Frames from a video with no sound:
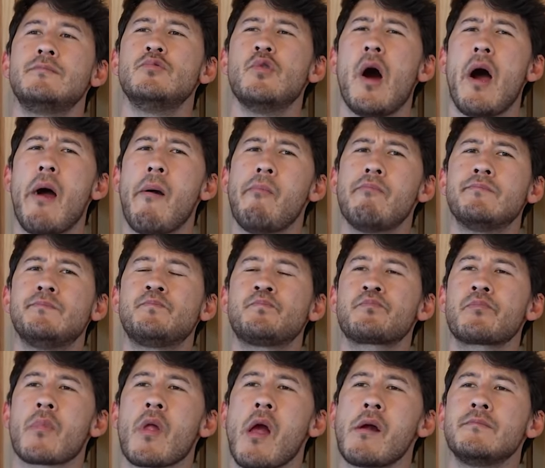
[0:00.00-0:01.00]
What?
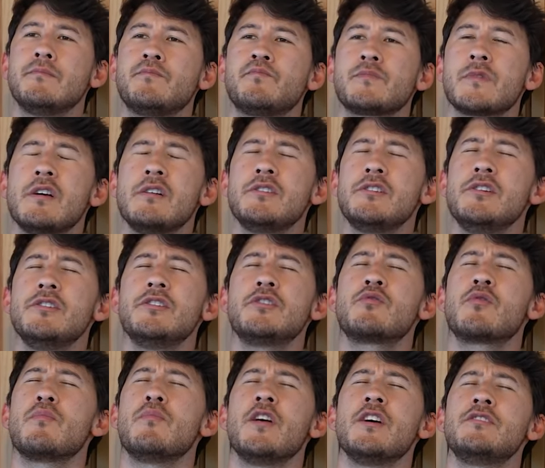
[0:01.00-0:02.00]
Lixian, just
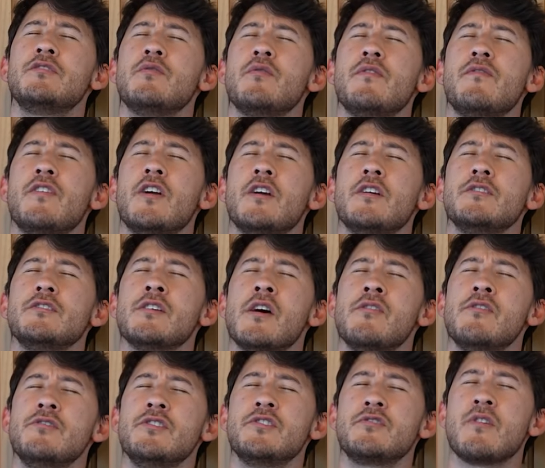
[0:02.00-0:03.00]
replace it with various
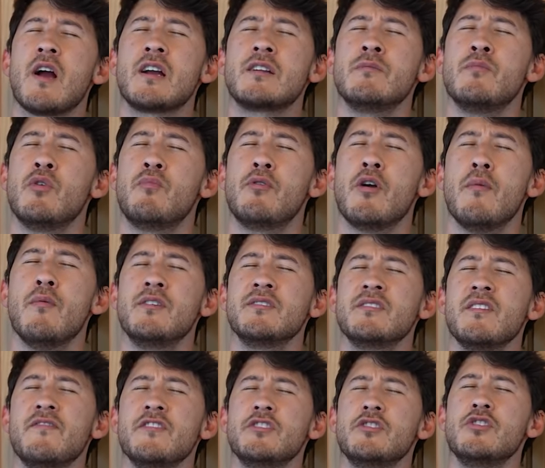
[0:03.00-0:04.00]
other distractible
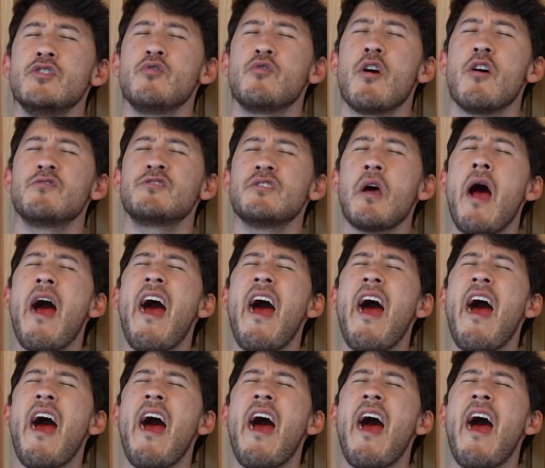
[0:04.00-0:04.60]
promos if it's too gross.